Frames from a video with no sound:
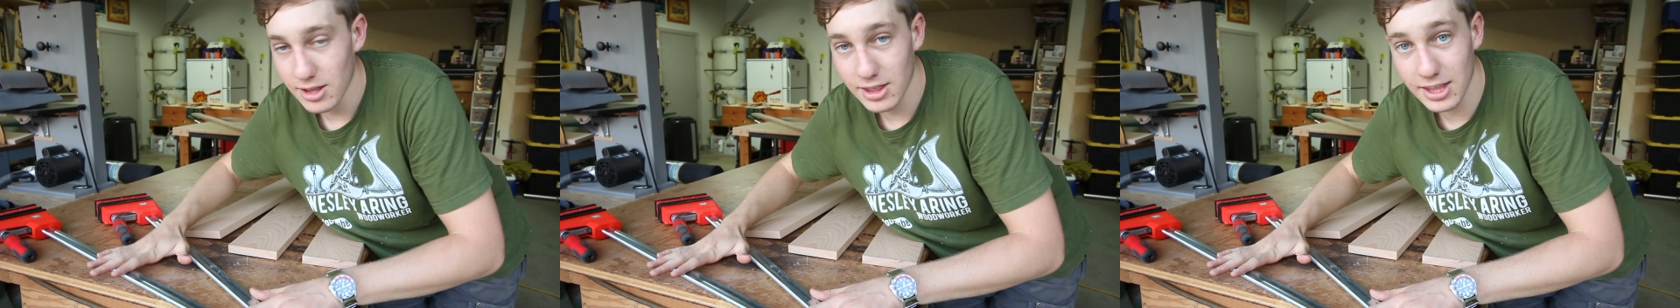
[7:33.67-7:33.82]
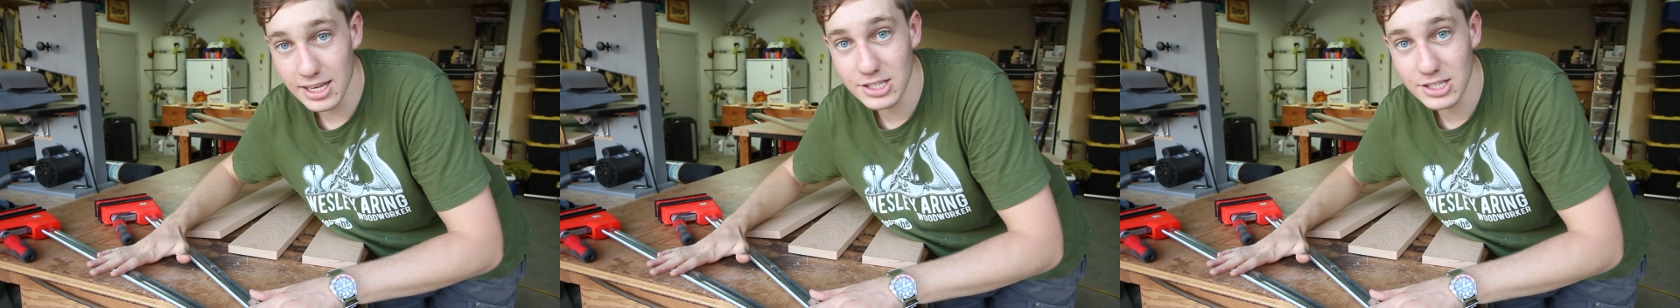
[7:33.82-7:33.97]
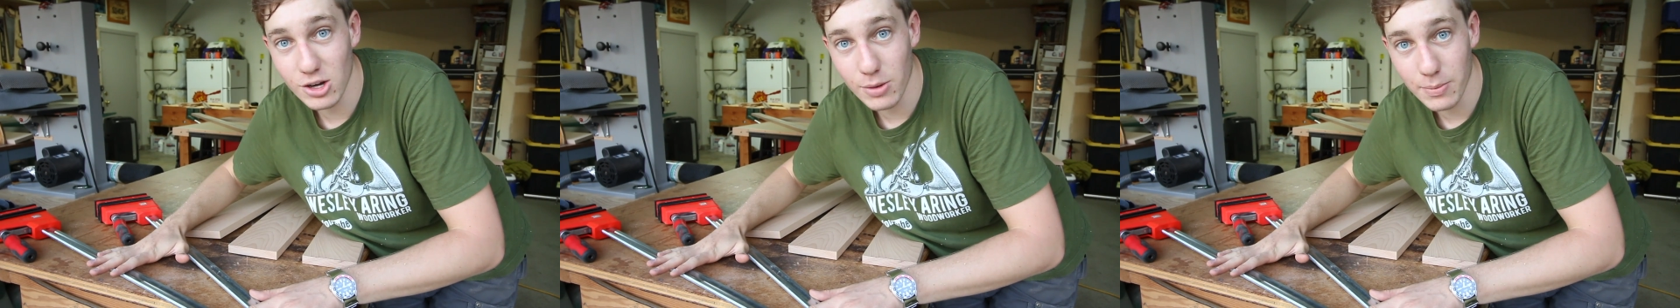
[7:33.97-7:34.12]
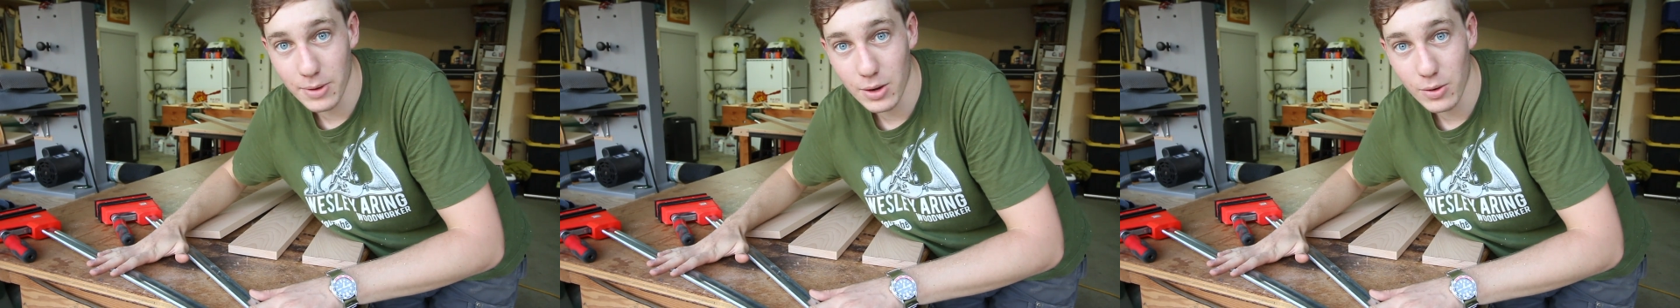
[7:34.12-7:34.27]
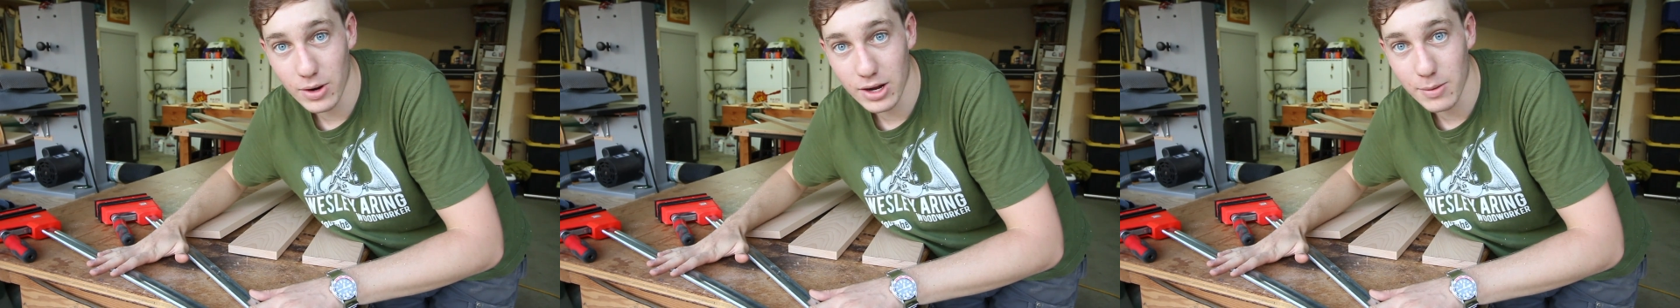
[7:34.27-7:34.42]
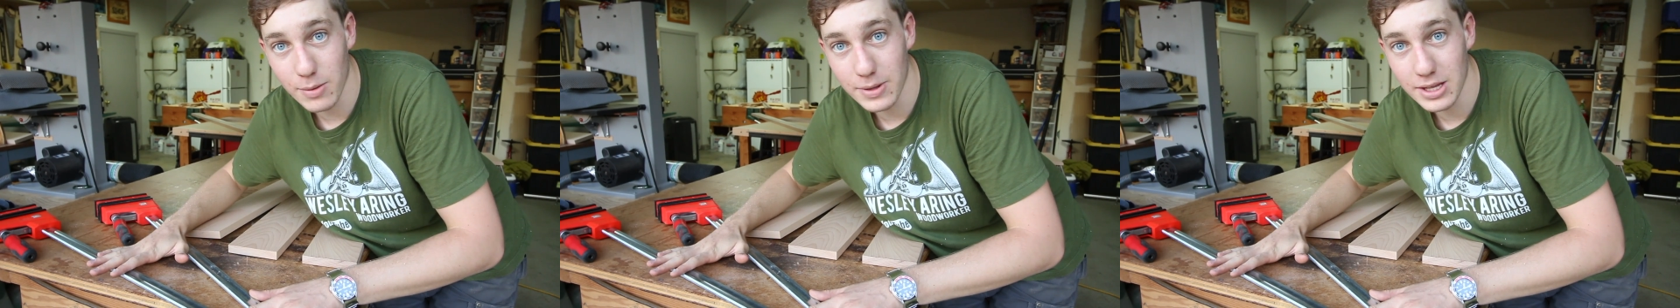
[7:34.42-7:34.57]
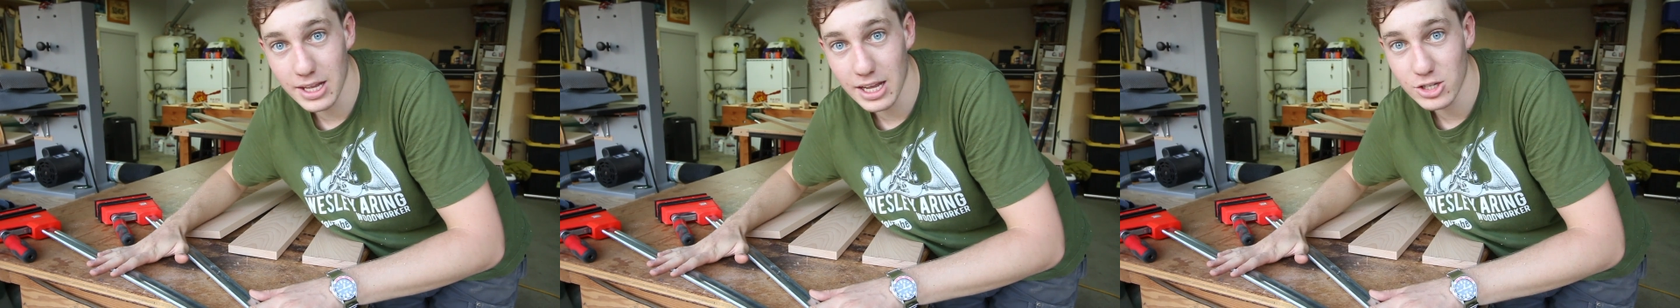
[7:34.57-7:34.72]
these are my
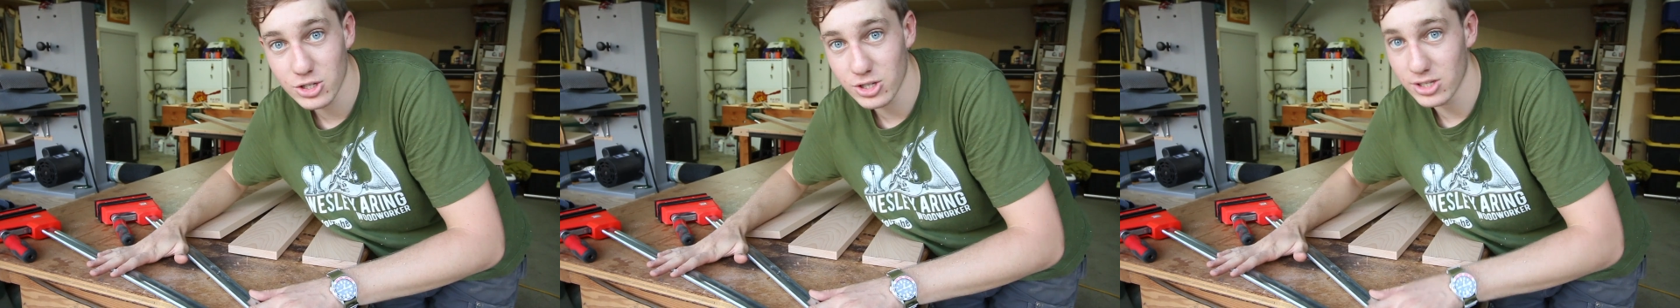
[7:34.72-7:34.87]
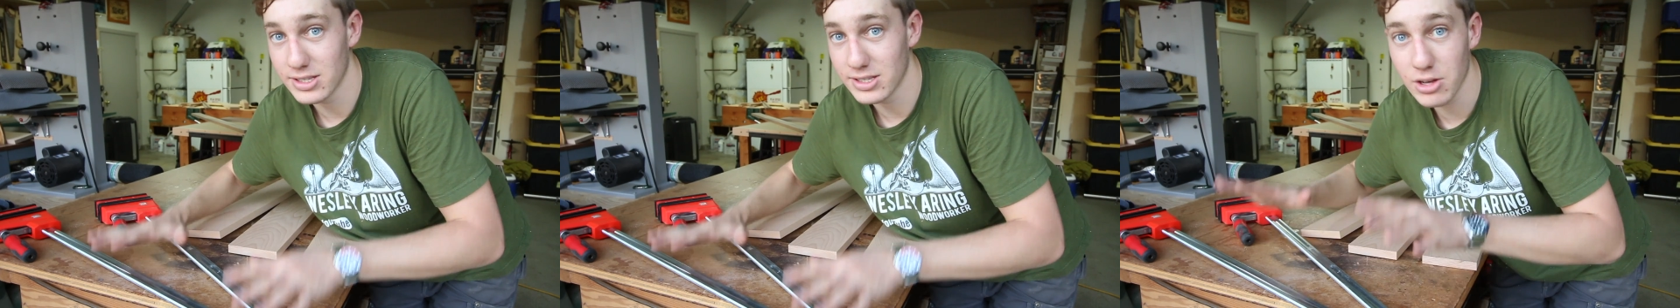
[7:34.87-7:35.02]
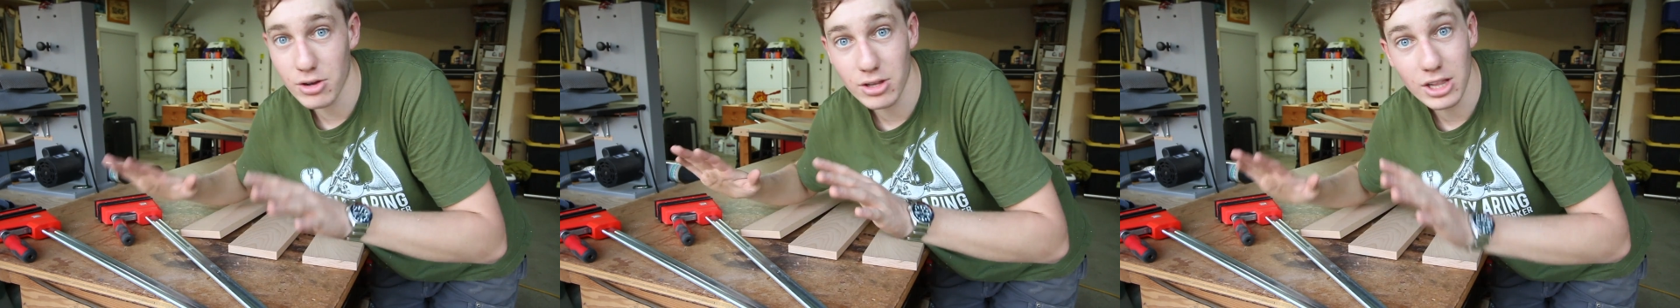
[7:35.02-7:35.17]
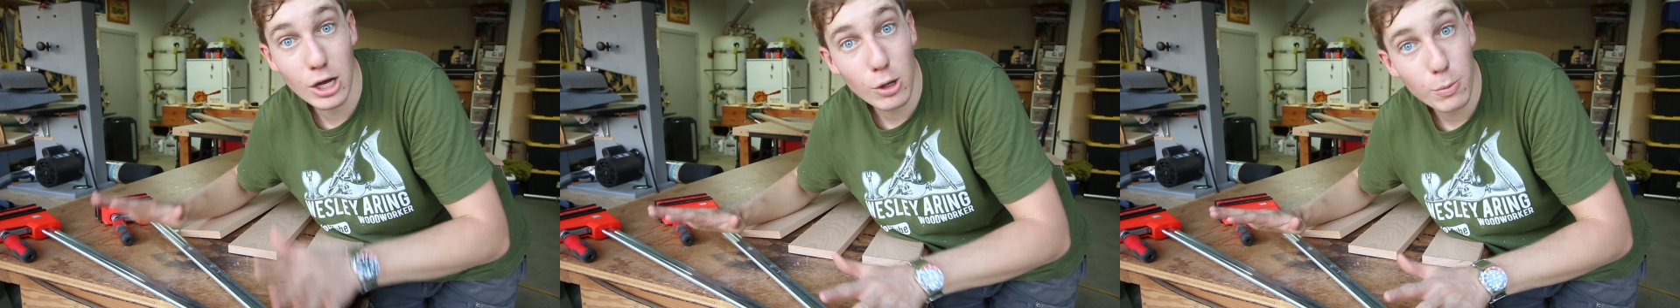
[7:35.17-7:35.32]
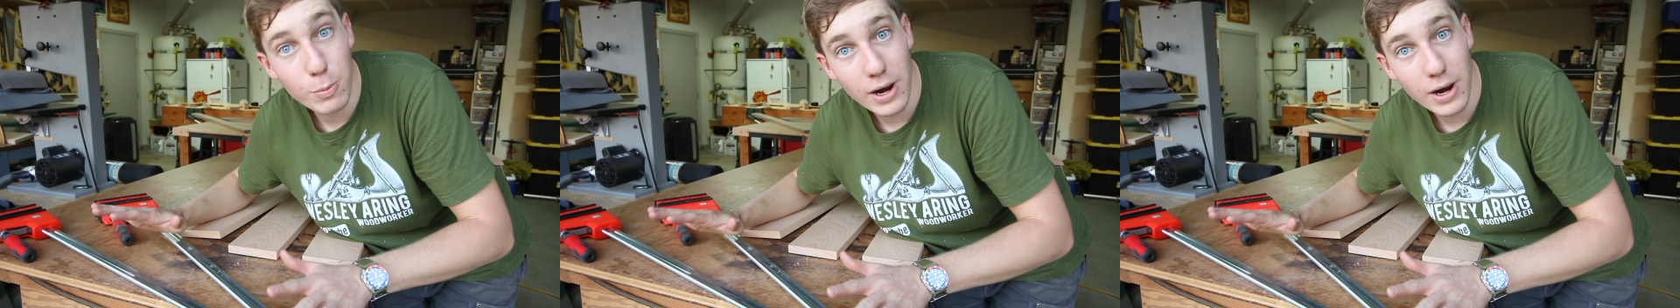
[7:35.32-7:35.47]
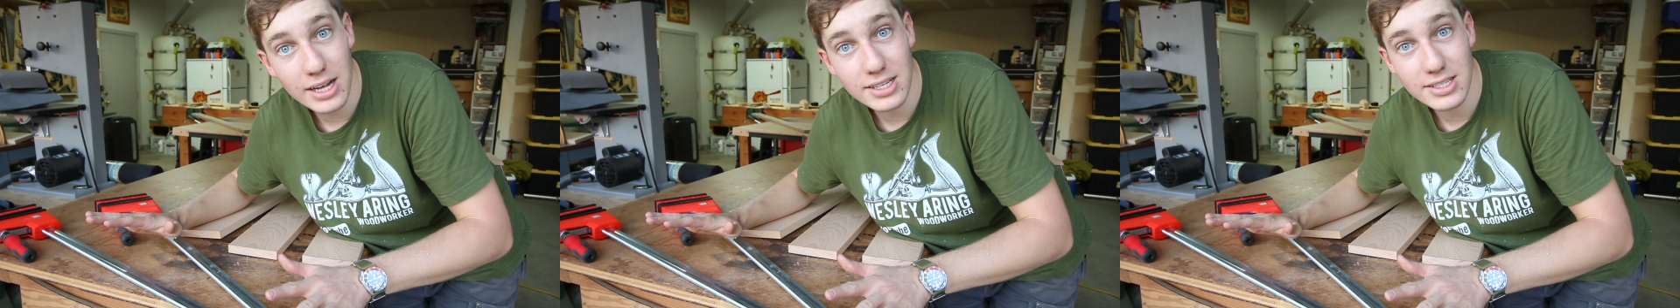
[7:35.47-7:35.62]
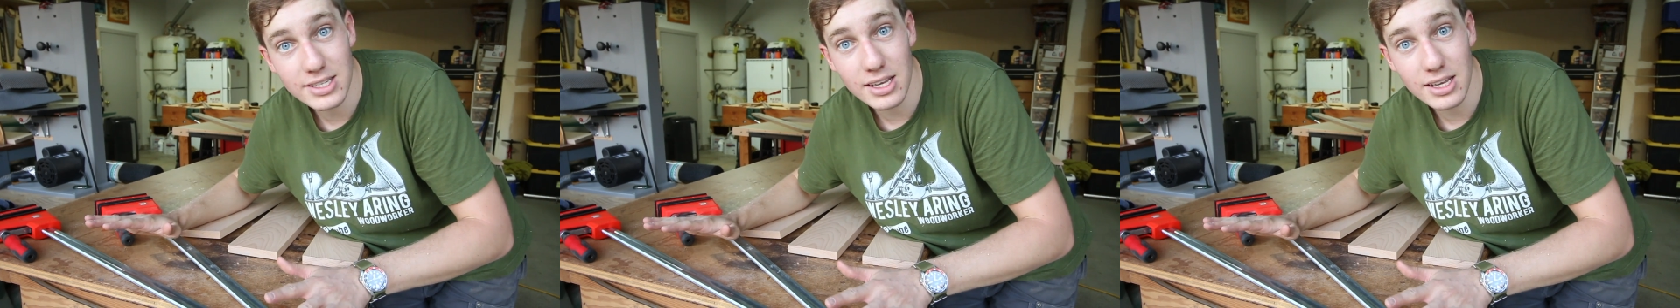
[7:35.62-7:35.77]
recommendations. They're a little
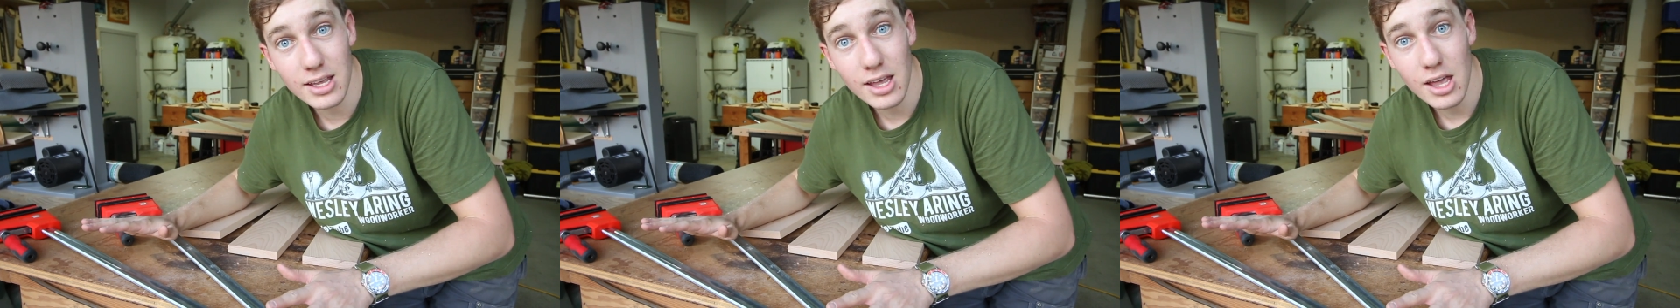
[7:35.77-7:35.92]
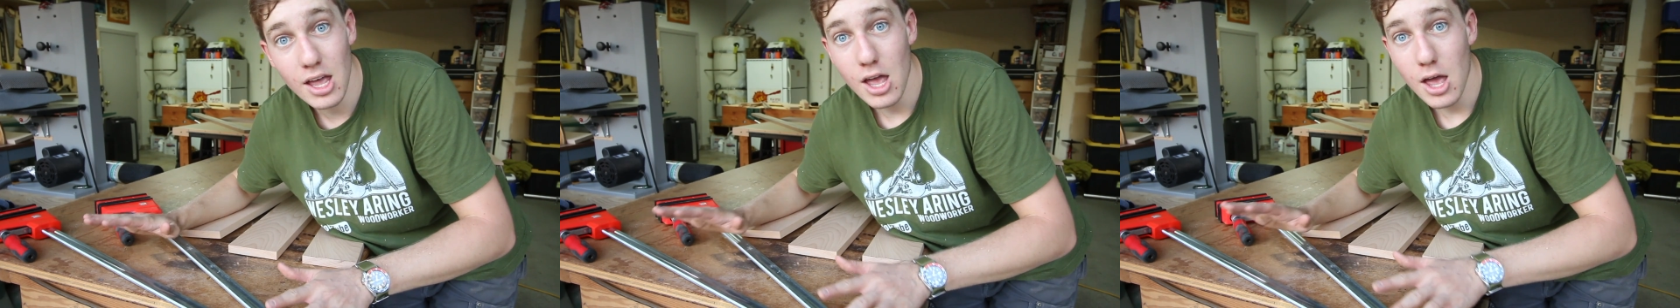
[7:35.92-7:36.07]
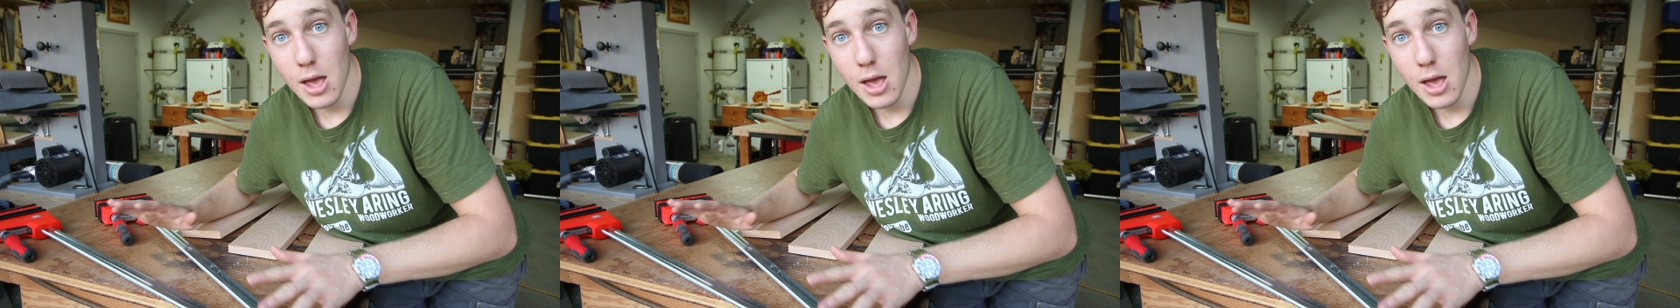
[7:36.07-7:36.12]
pricey,